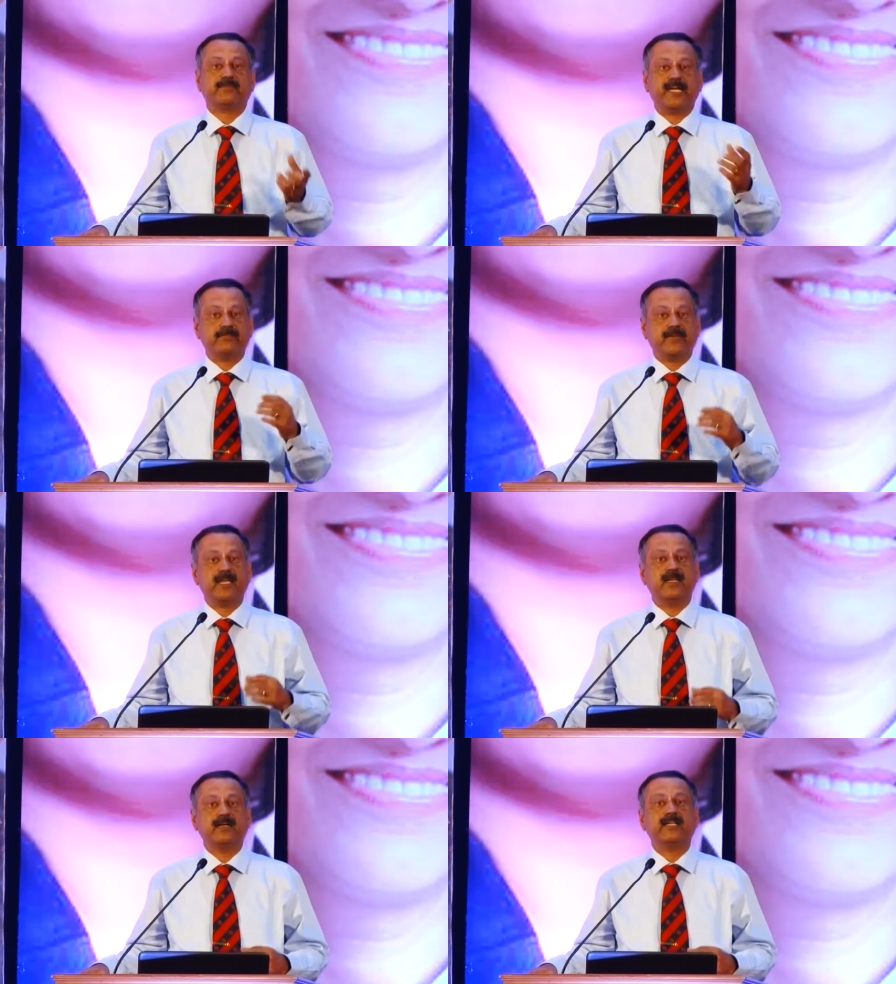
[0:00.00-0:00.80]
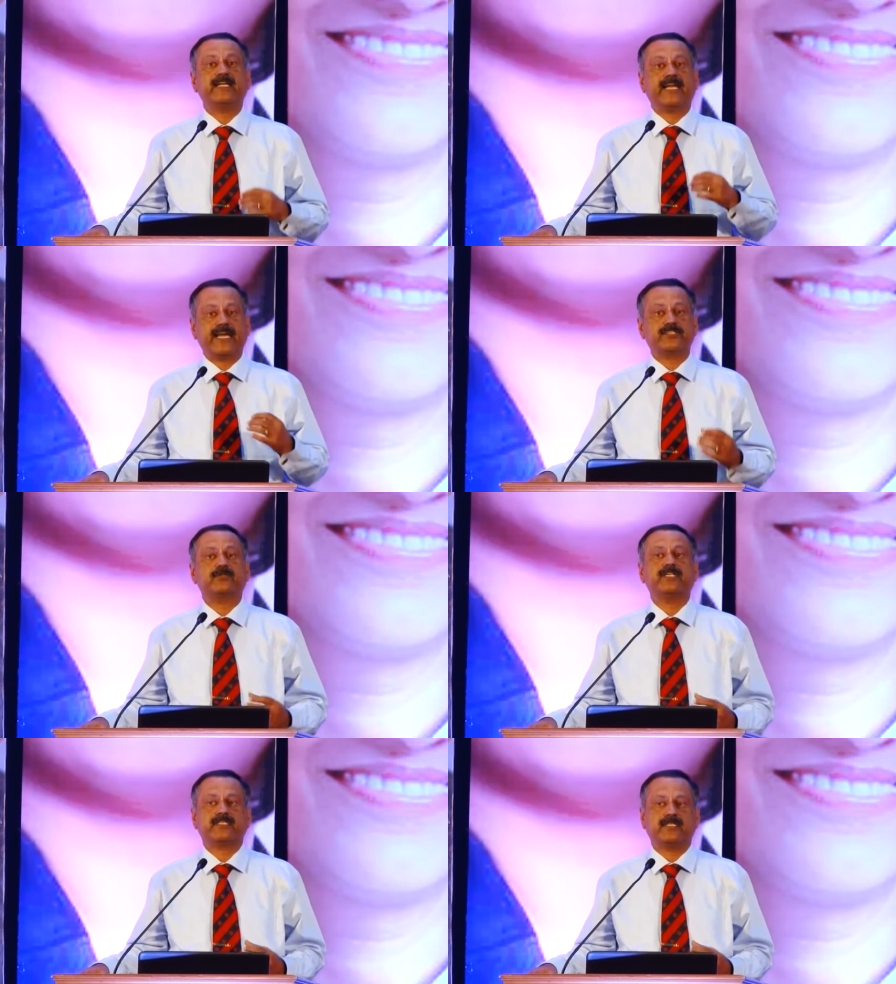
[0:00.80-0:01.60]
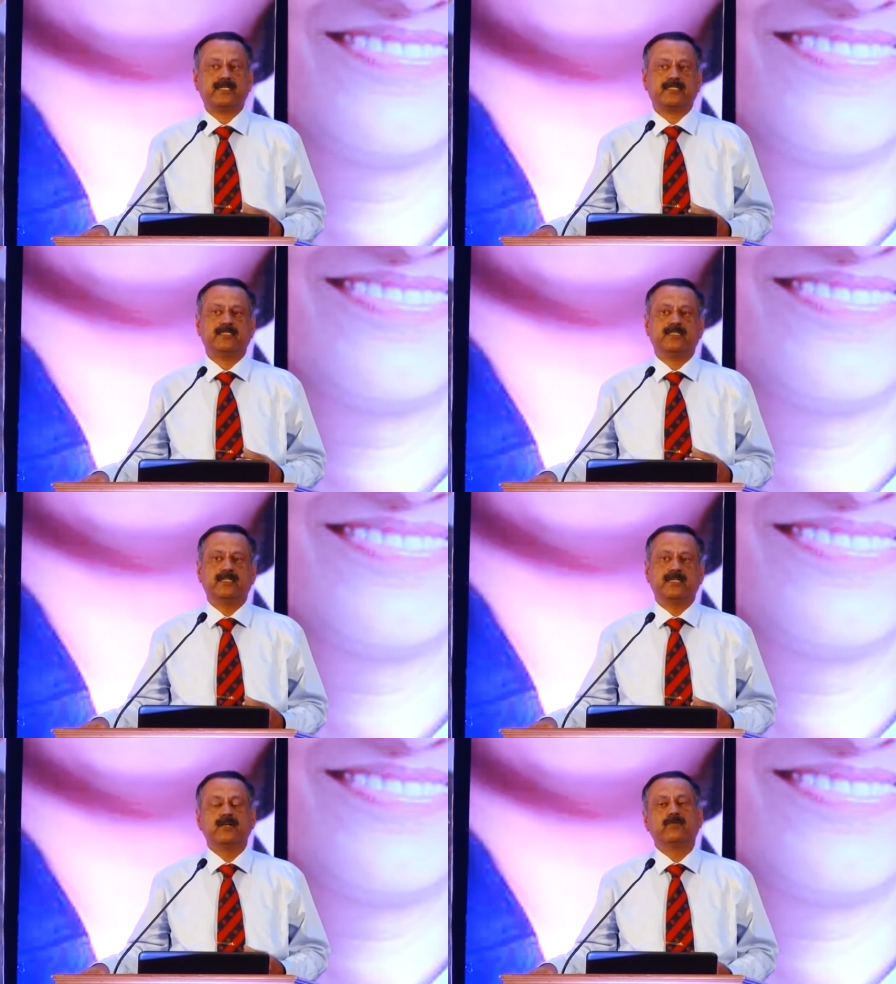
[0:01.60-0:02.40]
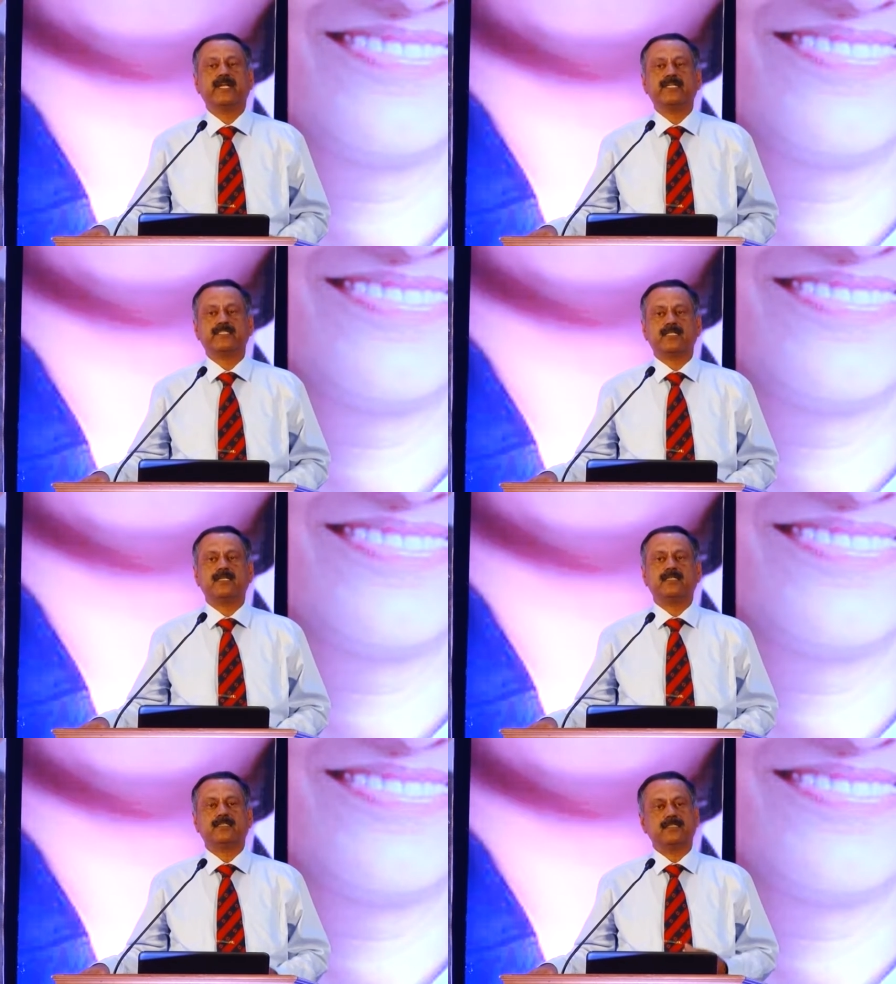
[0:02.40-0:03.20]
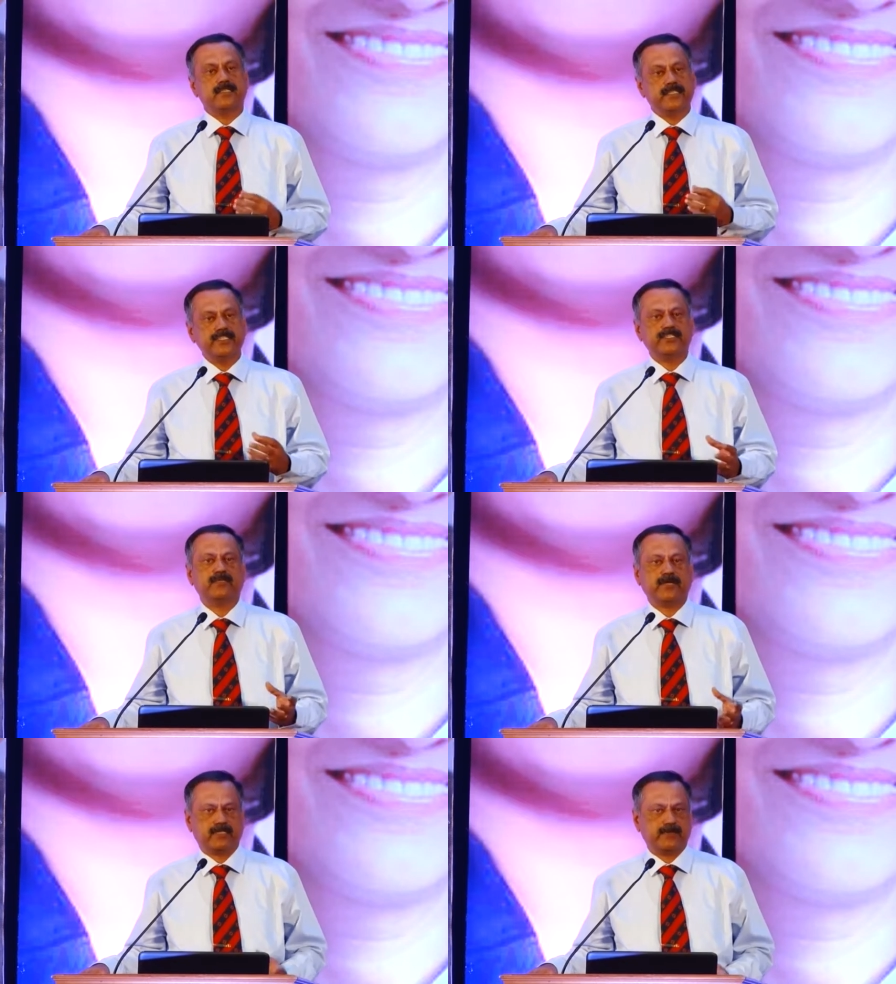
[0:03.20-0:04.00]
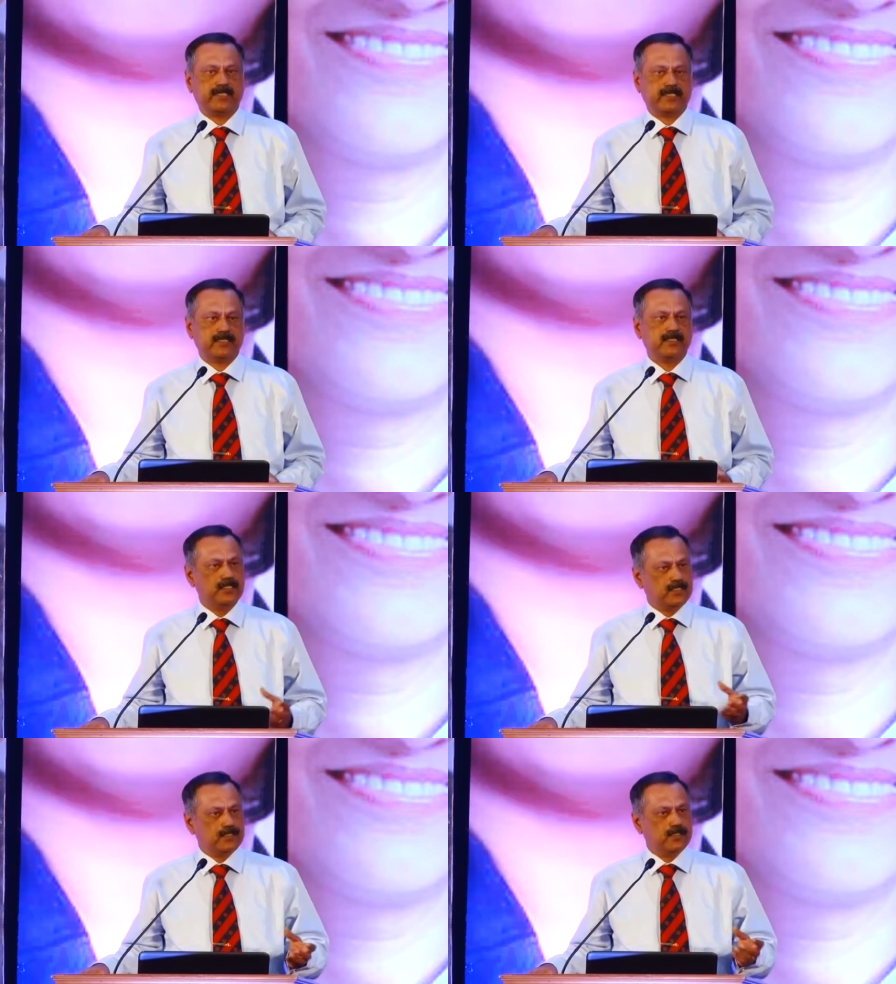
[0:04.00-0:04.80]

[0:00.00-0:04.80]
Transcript: My learning actually started when I started teaching mathematics